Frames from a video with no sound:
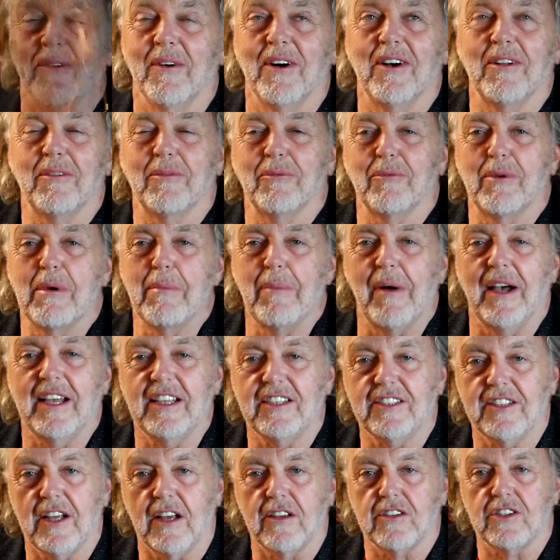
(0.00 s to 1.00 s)
Well we
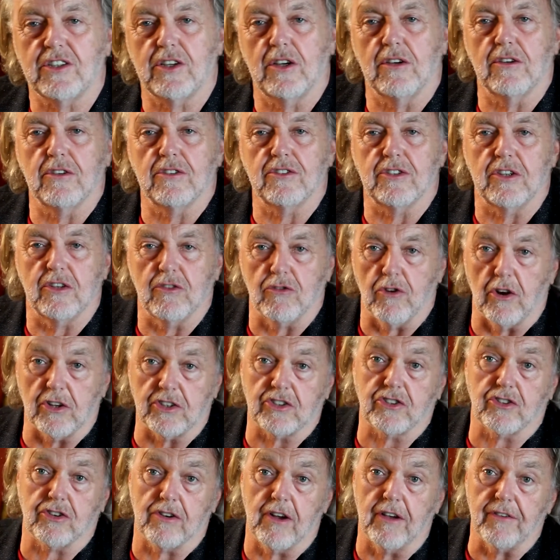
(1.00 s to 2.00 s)
based ourselves in Ross
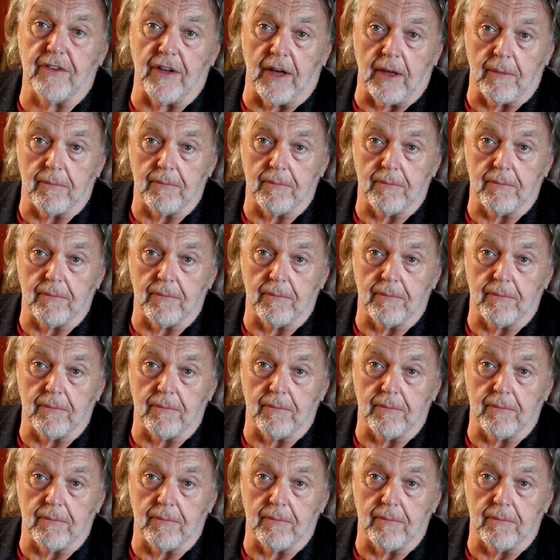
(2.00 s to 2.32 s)
Trevor